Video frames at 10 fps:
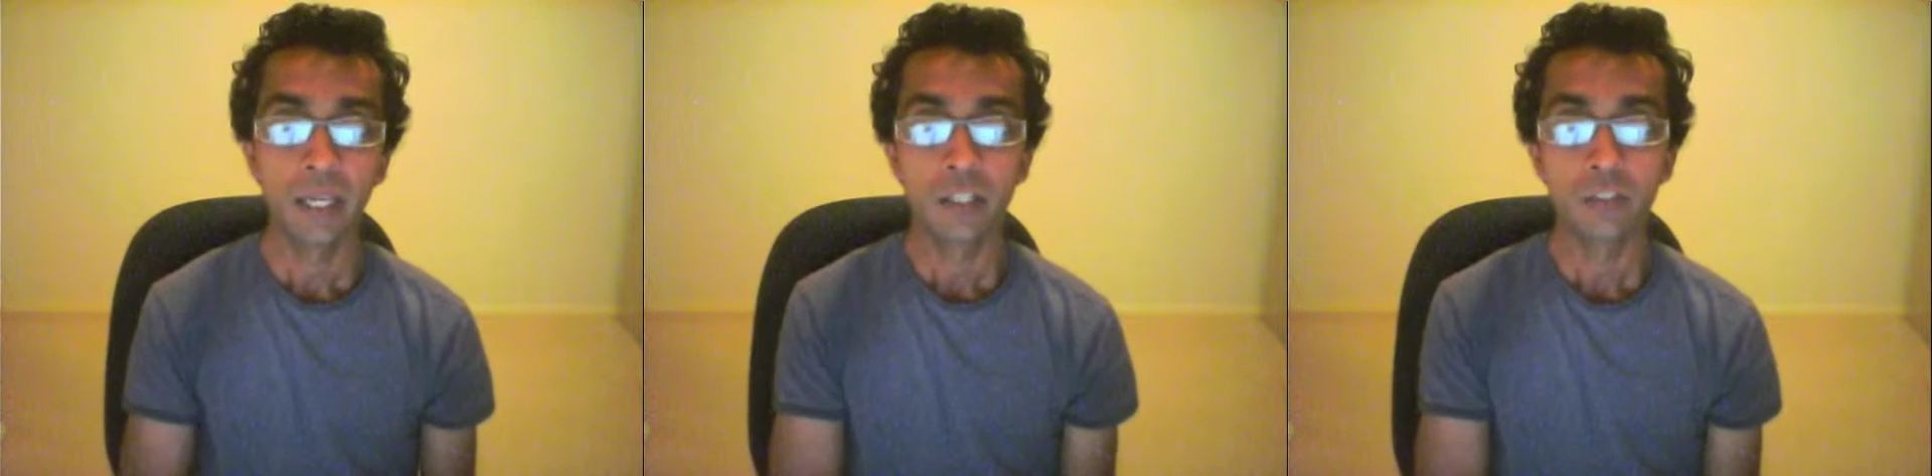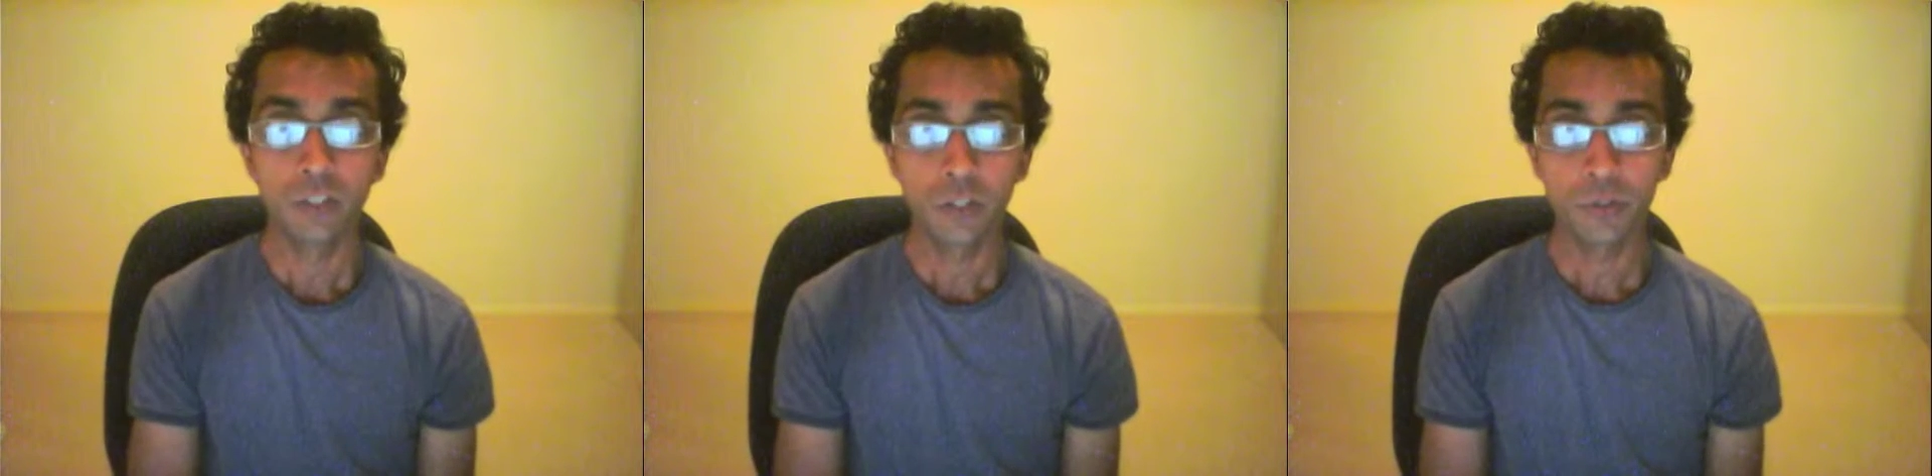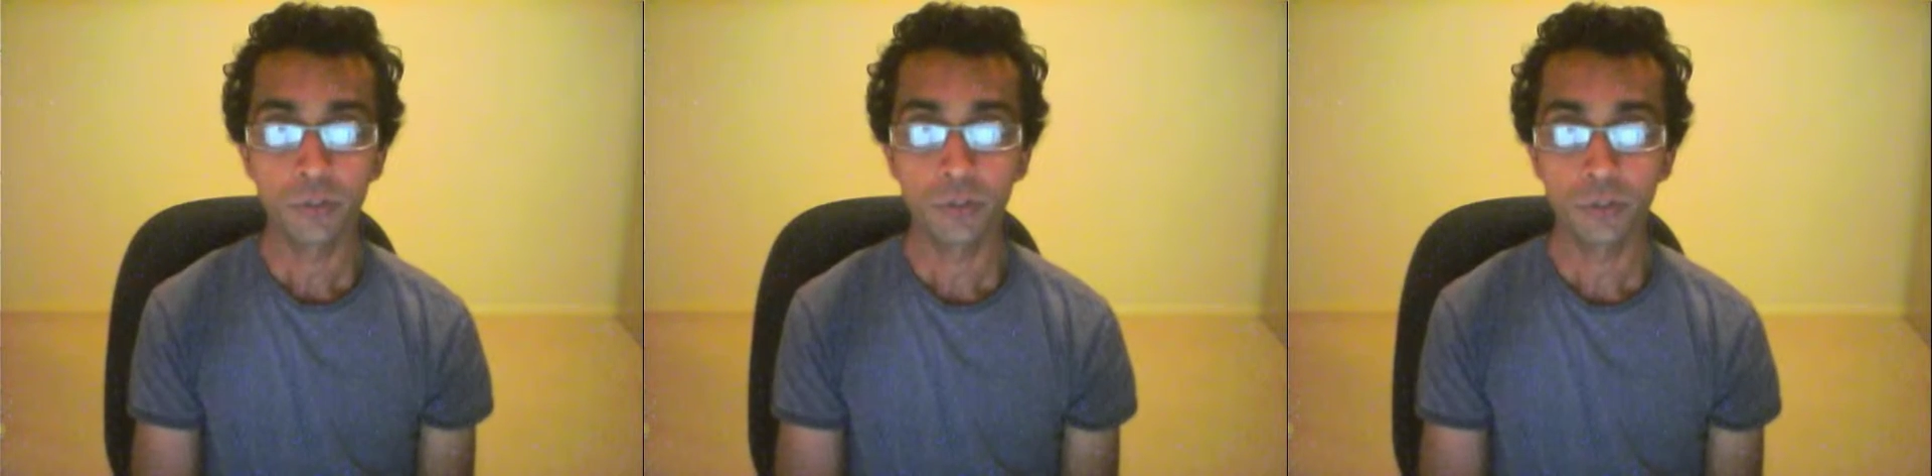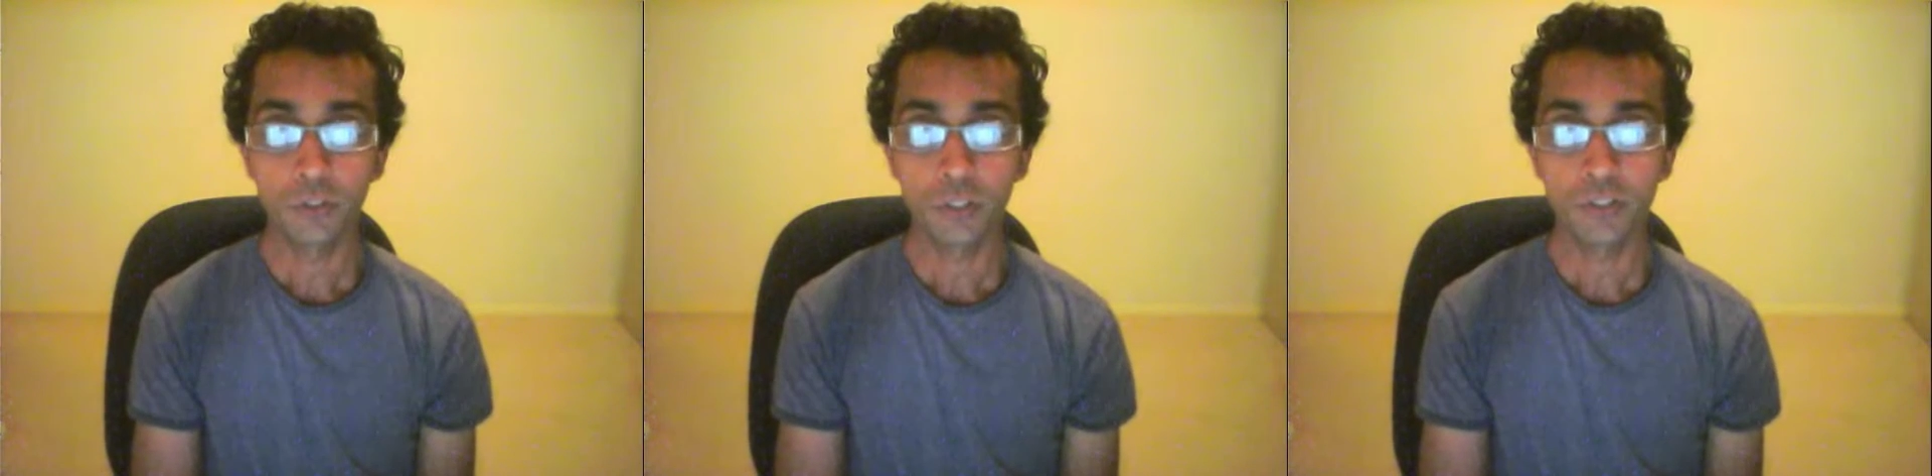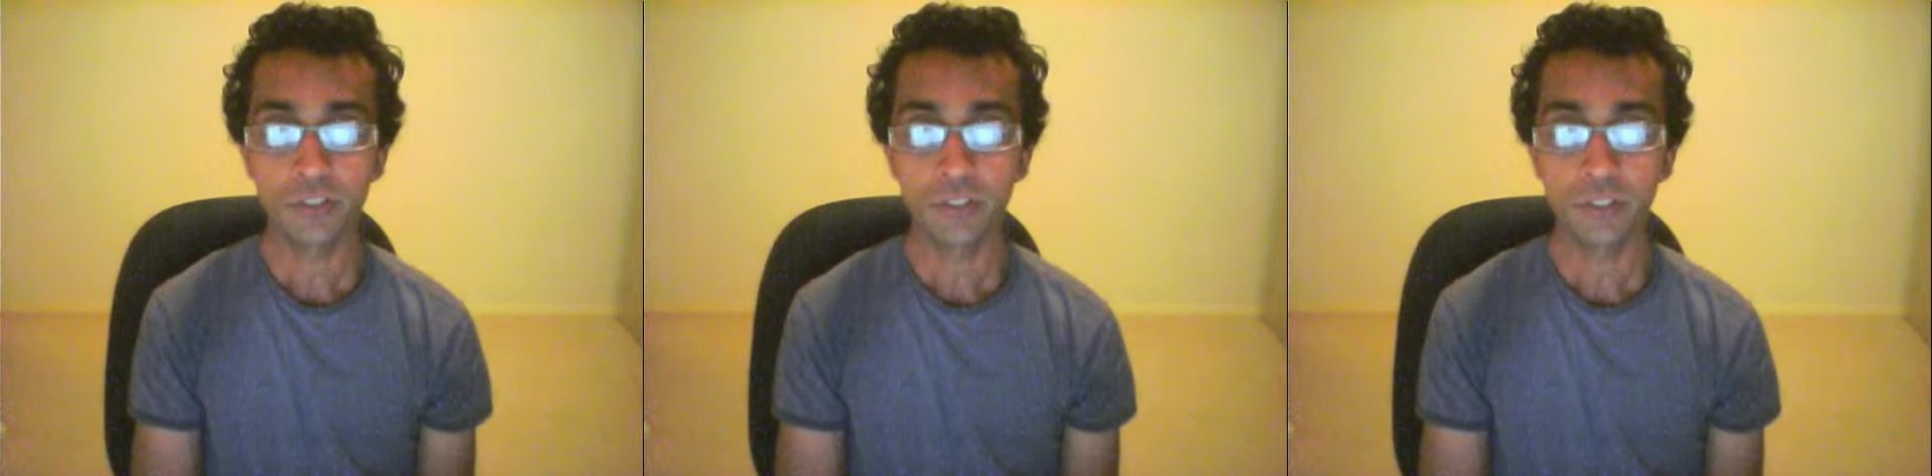So
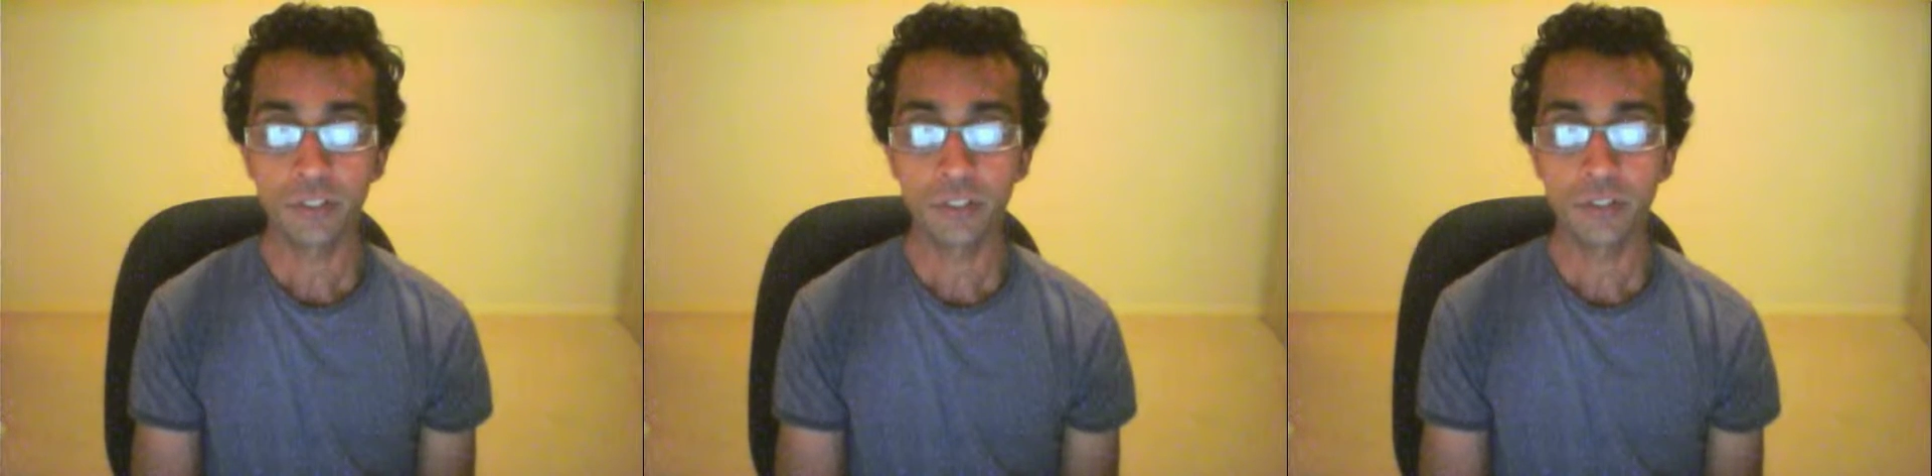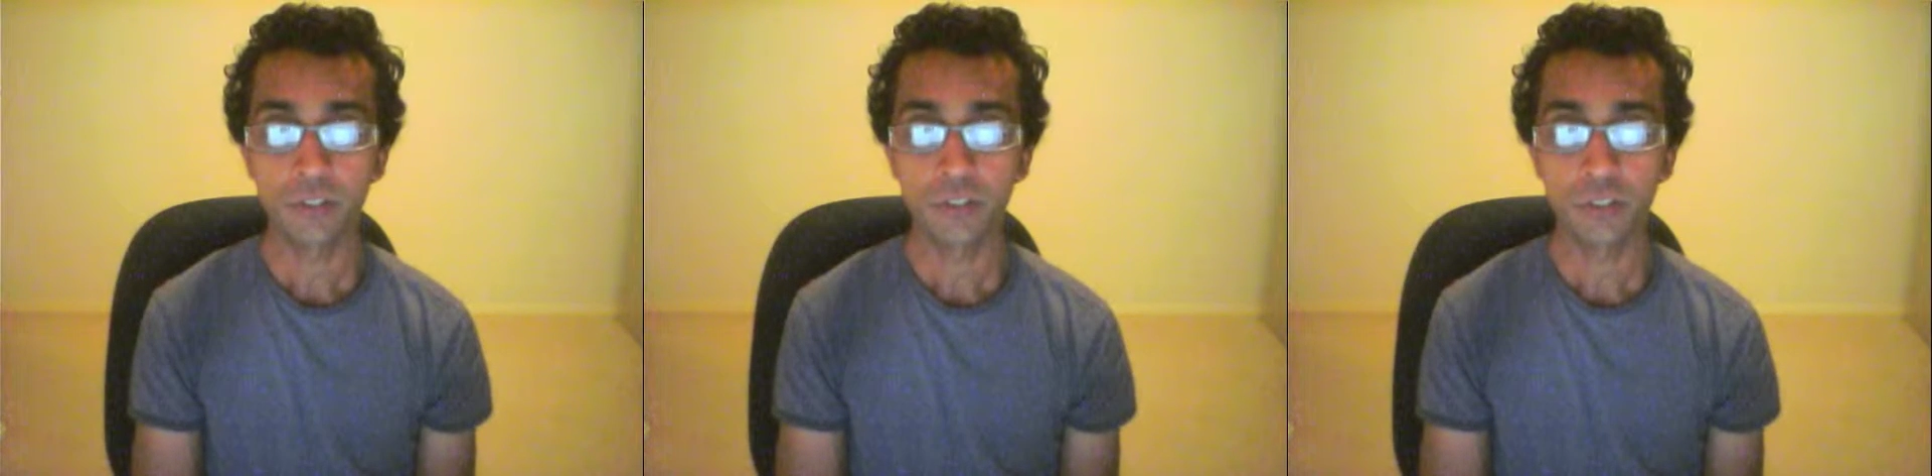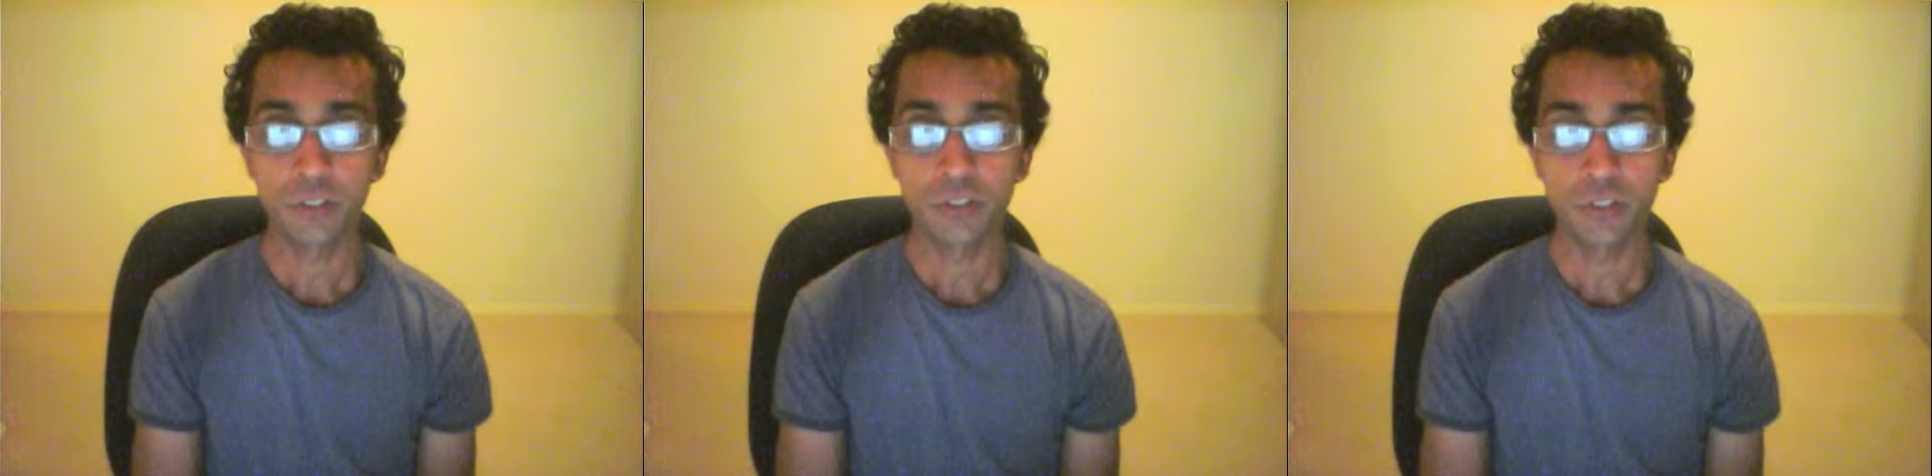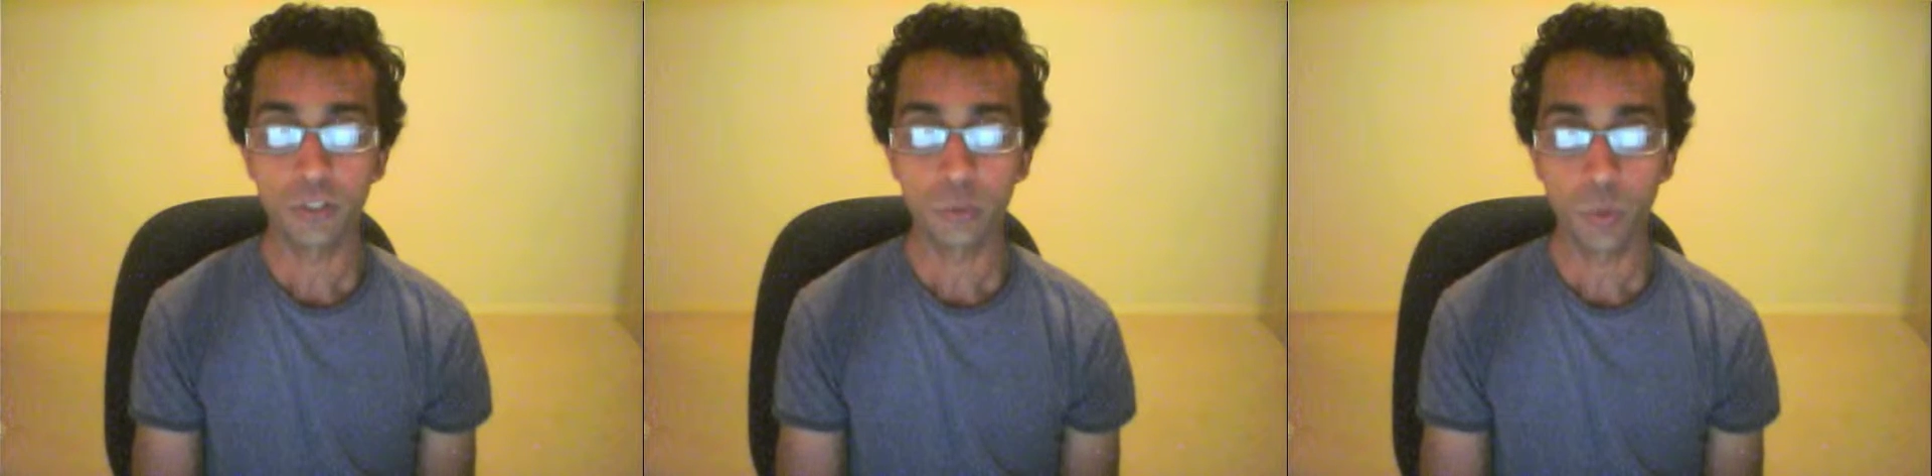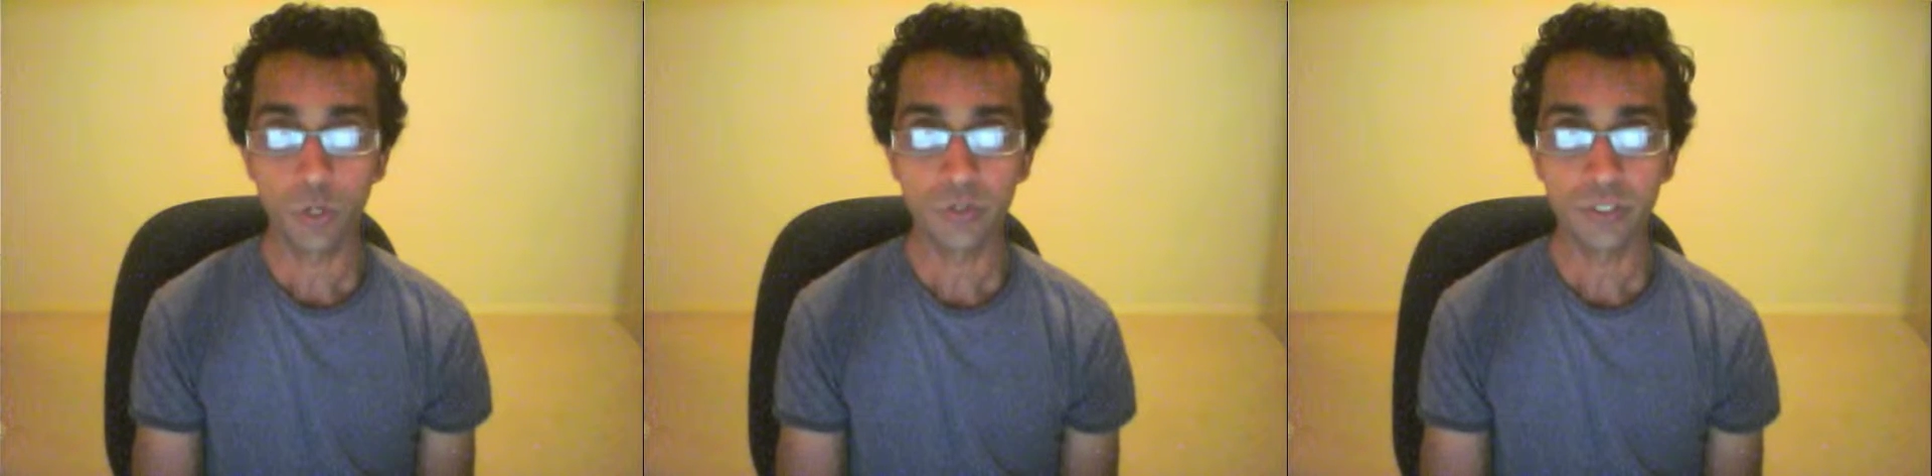those are the
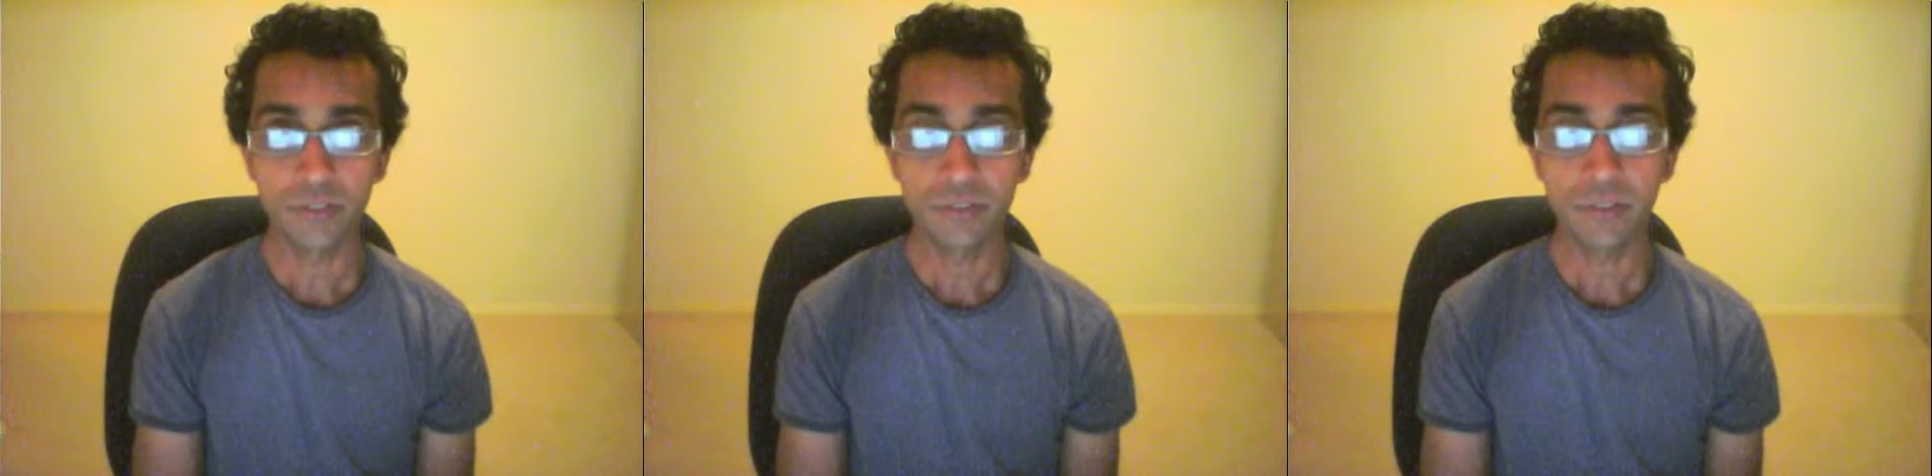quadrants.